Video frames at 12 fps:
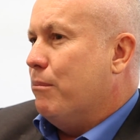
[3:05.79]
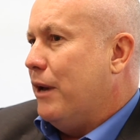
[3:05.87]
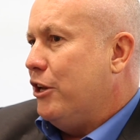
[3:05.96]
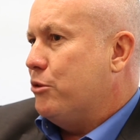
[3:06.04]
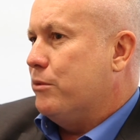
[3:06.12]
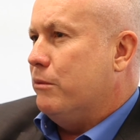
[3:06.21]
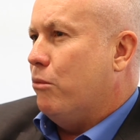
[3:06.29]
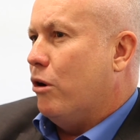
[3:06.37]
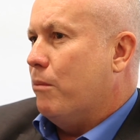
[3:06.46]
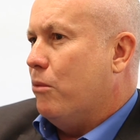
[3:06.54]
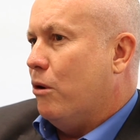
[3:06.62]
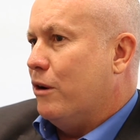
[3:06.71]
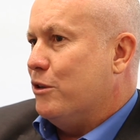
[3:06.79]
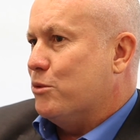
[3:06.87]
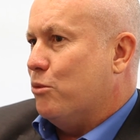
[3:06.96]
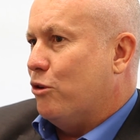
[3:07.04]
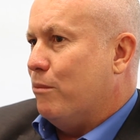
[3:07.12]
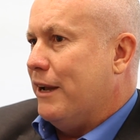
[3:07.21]
Management, in my mind,
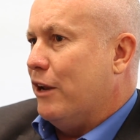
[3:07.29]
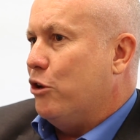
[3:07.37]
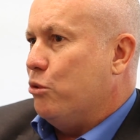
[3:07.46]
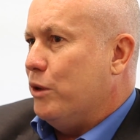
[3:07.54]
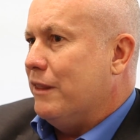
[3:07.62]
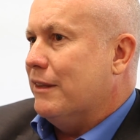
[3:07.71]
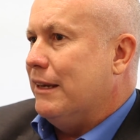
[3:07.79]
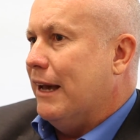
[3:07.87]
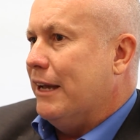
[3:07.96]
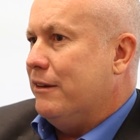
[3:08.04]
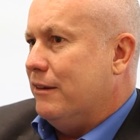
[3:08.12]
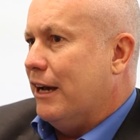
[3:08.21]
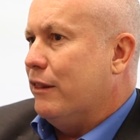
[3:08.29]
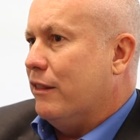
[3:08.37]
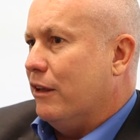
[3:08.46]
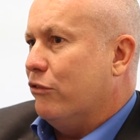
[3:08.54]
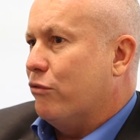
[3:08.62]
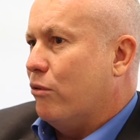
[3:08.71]
is more about doing the day-to-day
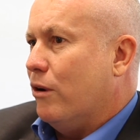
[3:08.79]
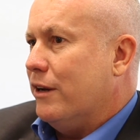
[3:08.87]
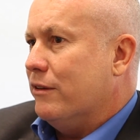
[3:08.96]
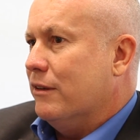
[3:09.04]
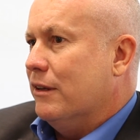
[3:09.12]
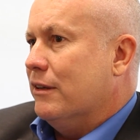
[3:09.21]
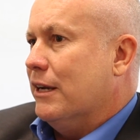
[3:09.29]
things right